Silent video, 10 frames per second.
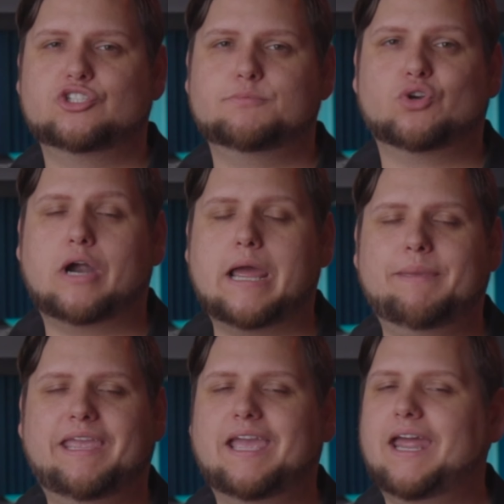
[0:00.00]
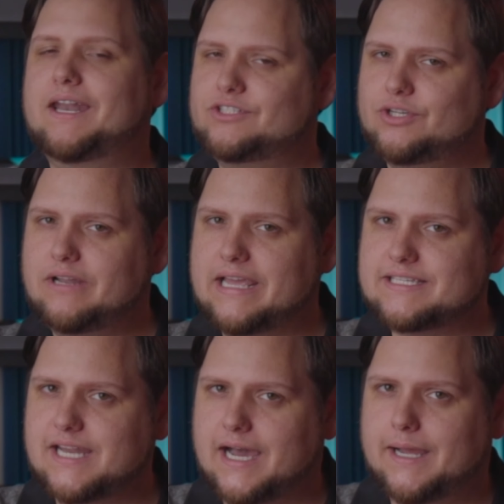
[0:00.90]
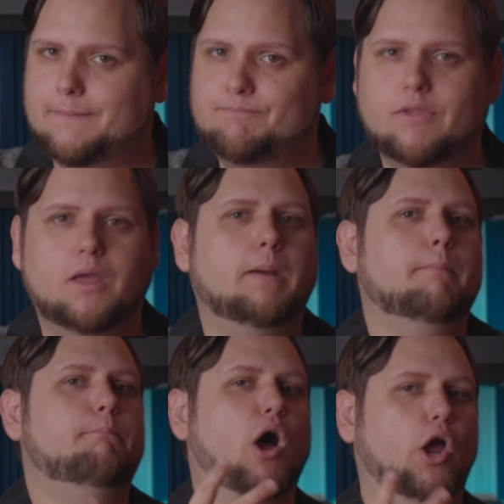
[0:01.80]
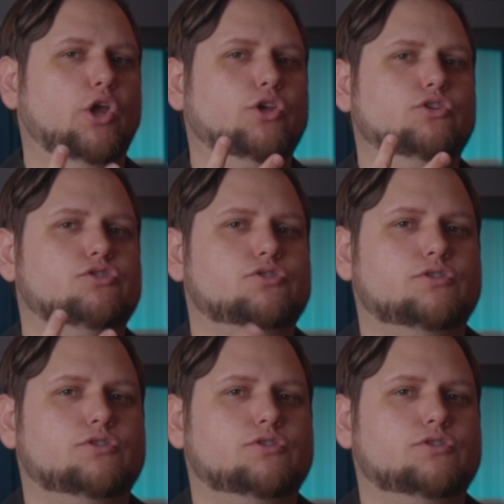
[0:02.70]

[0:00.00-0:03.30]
subscribing. And until next time, peace.